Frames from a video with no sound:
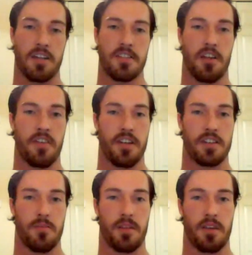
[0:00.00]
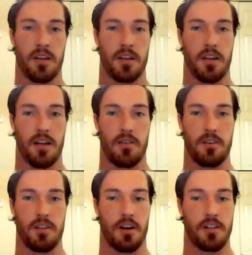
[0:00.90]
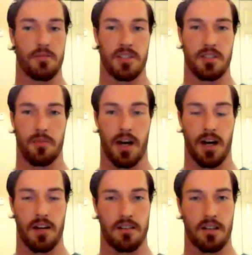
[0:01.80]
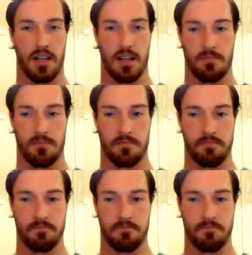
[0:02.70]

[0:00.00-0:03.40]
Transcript: honestly don't think it's something I really thought too much about, um,